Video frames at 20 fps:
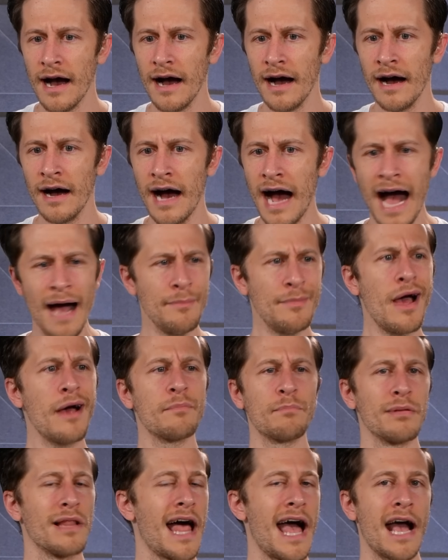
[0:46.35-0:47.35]
uh, I'm
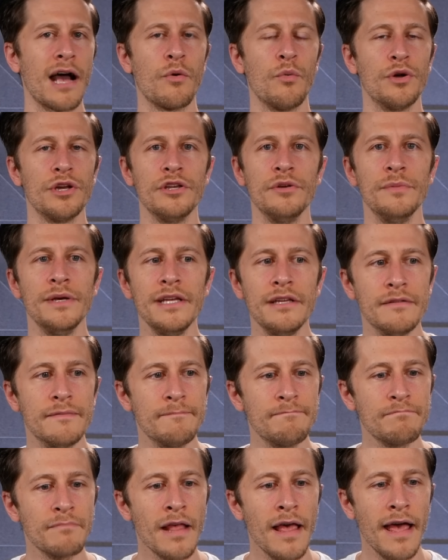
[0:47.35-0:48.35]
not black. What do you mean?
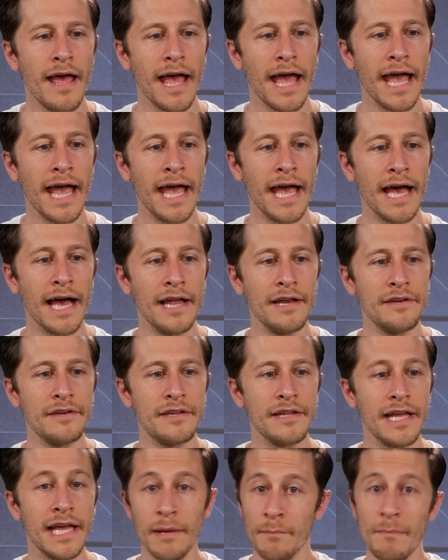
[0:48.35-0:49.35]
And
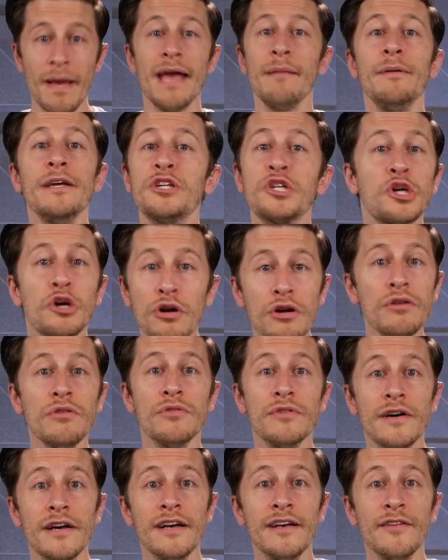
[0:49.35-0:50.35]
it may be true
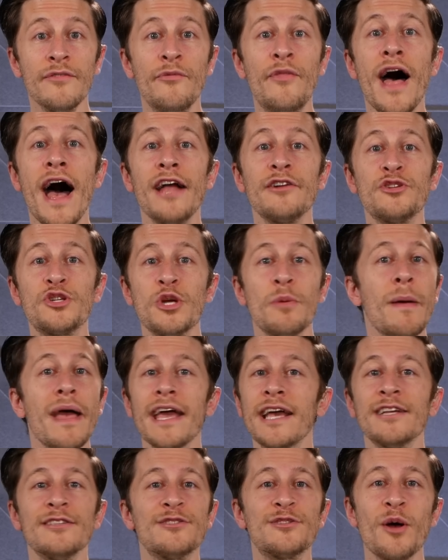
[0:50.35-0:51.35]
that
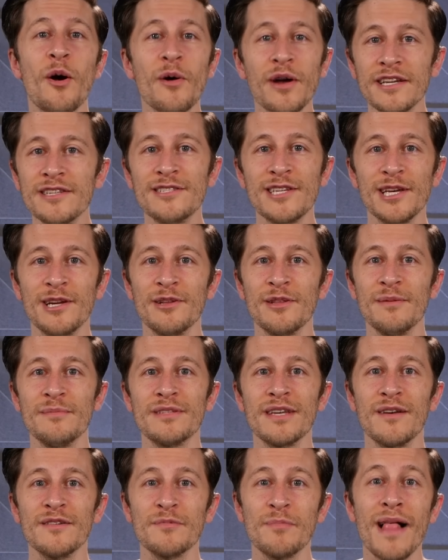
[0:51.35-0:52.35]
Jamaicans don't consider
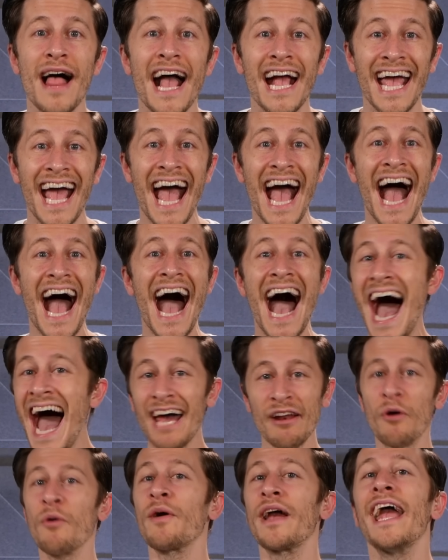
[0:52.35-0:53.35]
themselves black. I
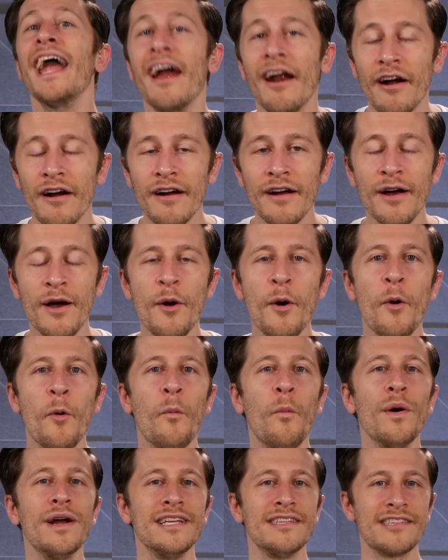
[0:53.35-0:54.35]
don't care.
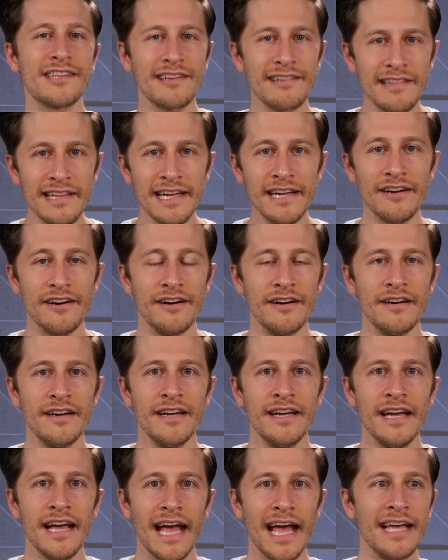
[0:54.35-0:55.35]
What is clear
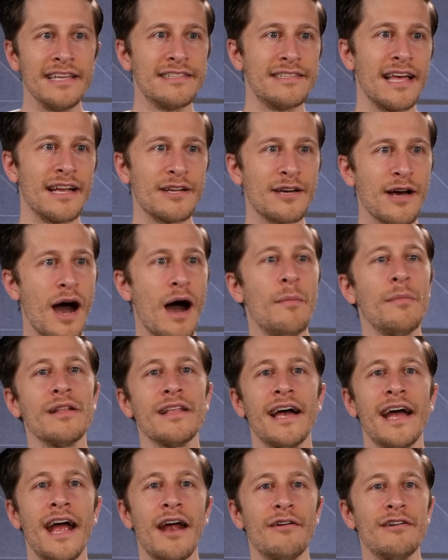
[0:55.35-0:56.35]
is that Kamala
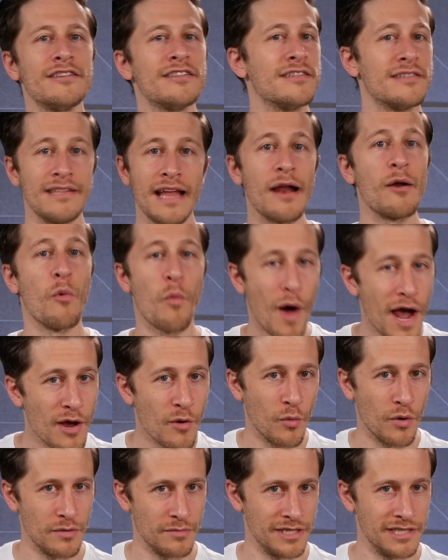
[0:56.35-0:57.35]
Harris is not a white
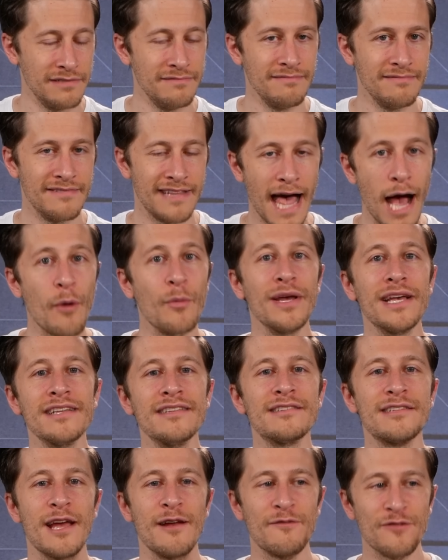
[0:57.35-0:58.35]
woman. That we can
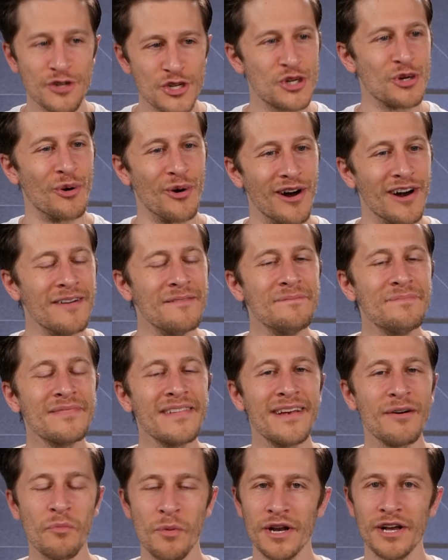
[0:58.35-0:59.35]
say for sure.
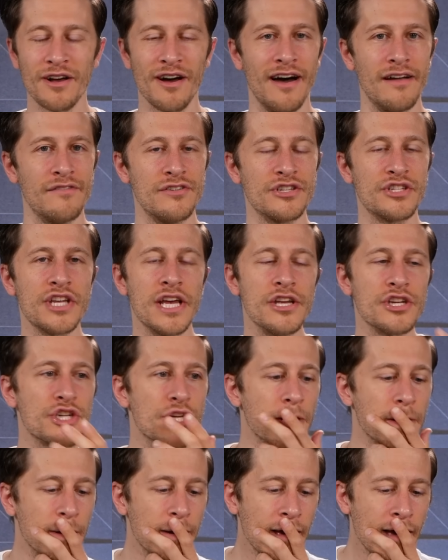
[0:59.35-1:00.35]
What a
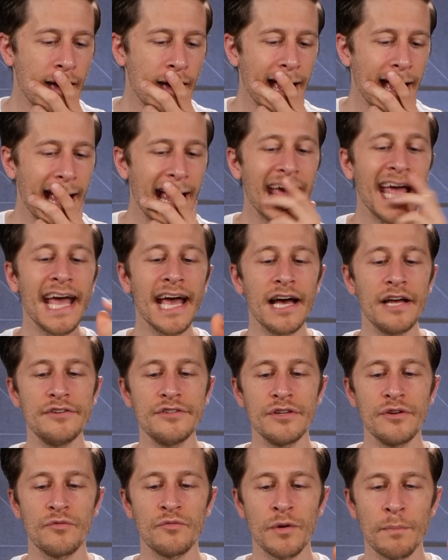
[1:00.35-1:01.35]
conversation.
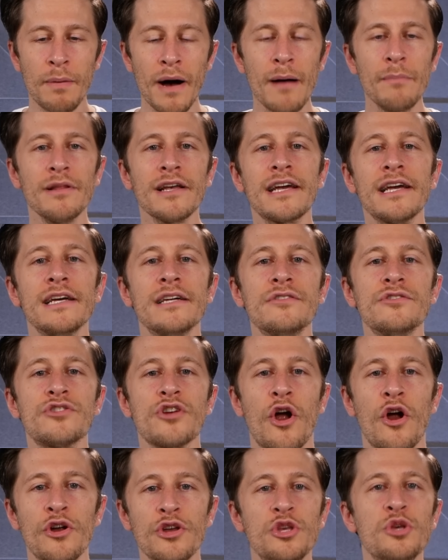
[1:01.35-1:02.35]
And Republicans
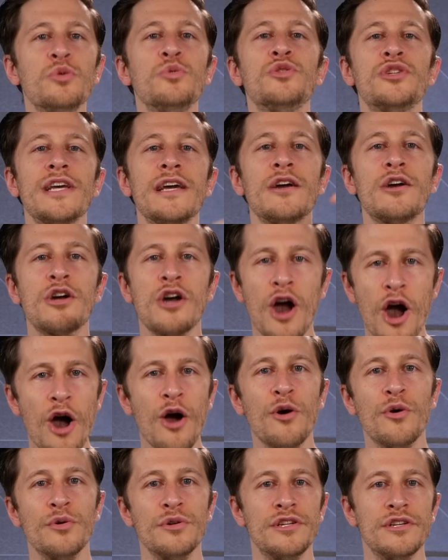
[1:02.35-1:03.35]
are using
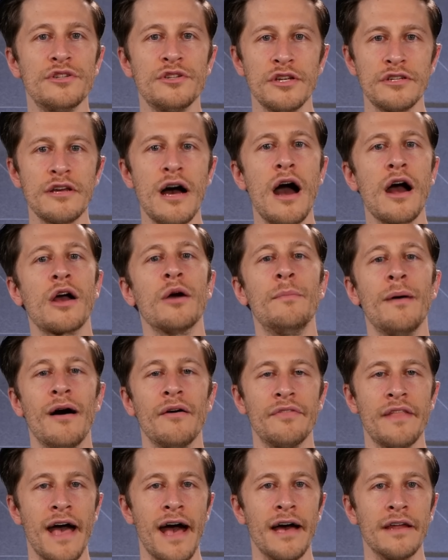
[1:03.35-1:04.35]
code to talk
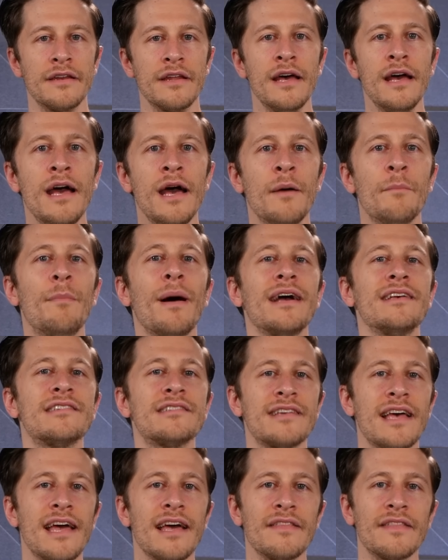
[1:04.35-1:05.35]
about that by
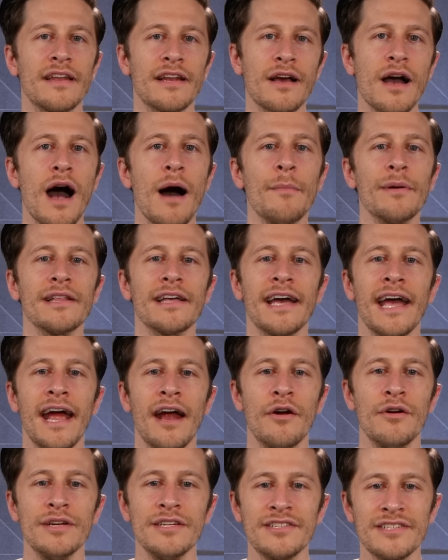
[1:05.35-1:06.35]
saying that Kamala
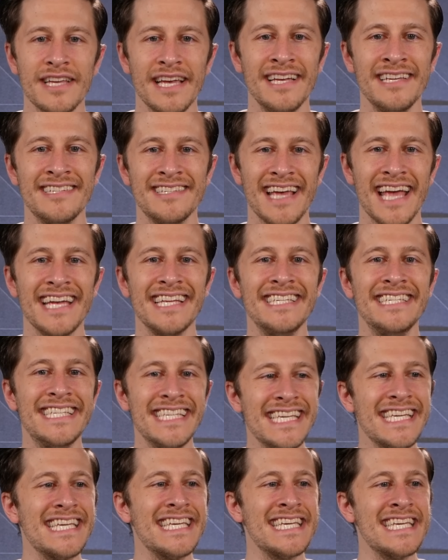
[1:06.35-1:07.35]
Harris is a
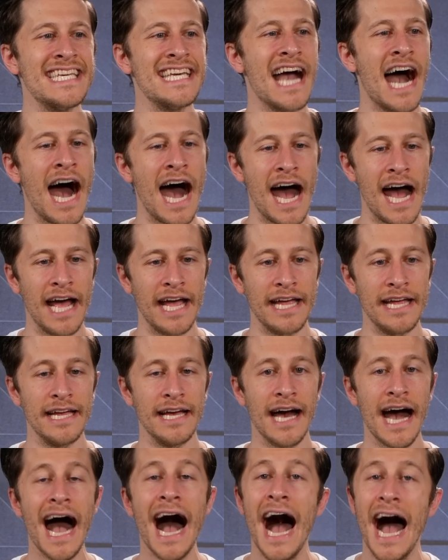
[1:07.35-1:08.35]
DEI
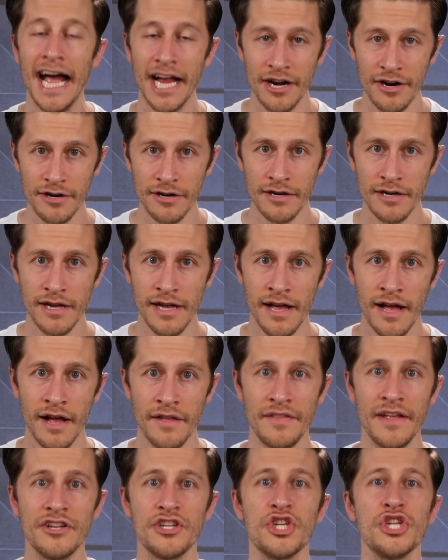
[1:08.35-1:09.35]
hire,
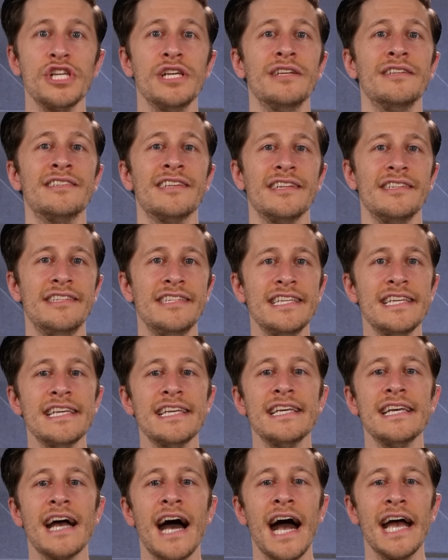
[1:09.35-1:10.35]
that she is a
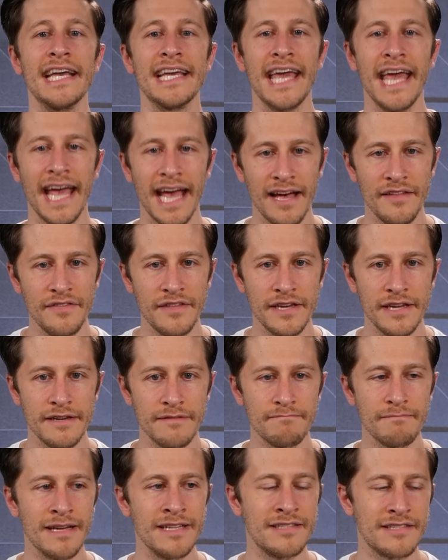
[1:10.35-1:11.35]
DEI
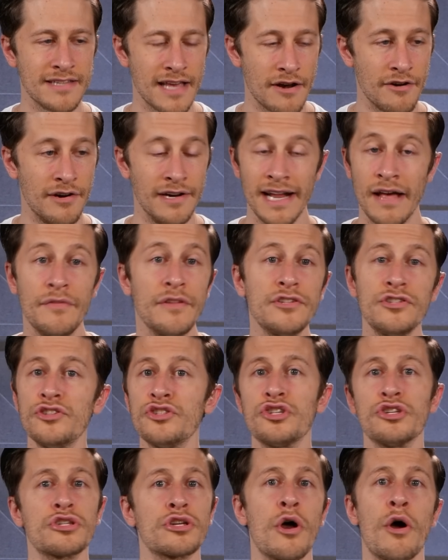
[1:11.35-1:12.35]
candidate, etc. Now, this is
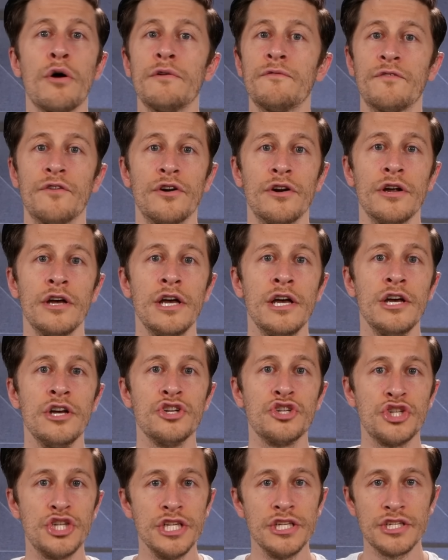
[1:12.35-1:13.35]
just code for
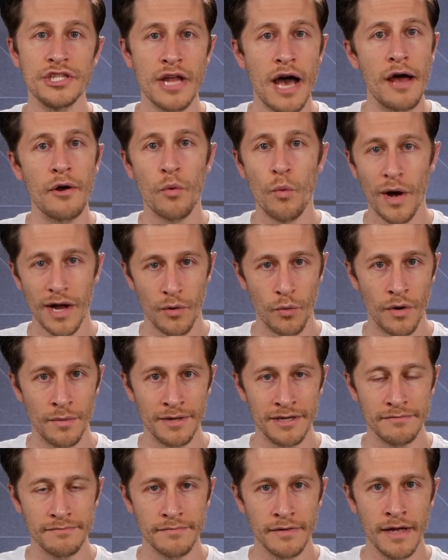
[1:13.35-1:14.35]
she's not a white
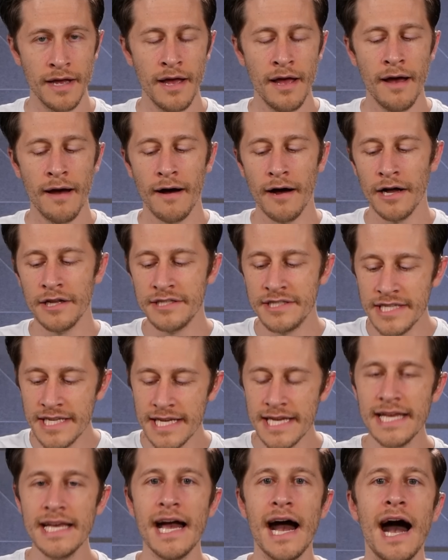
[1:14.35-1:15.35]
woman. A
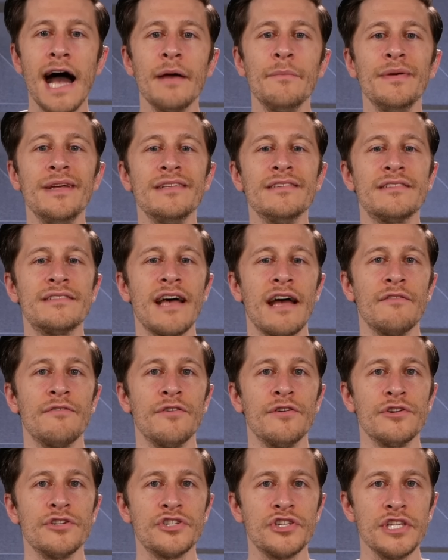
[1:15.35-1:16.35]
DEI means
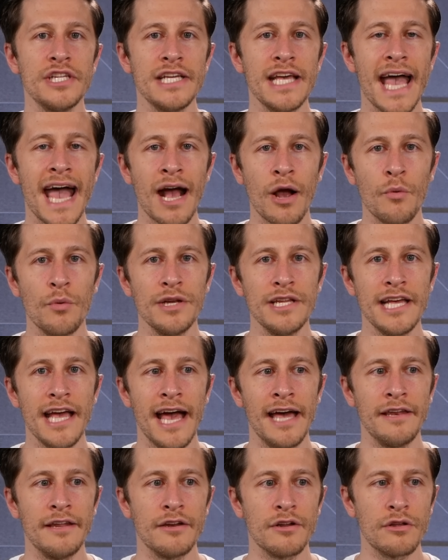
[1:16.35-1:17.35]
diversity, equity,
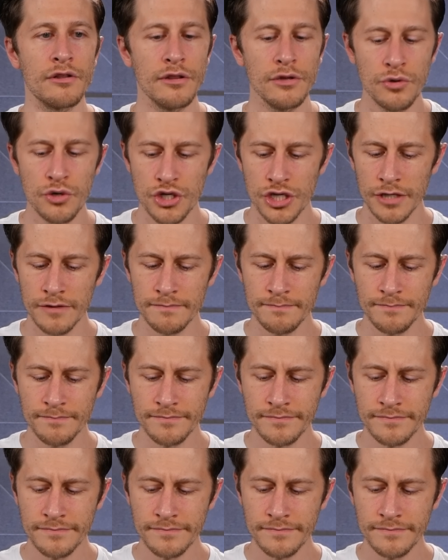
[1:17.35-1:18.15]
and inclusion.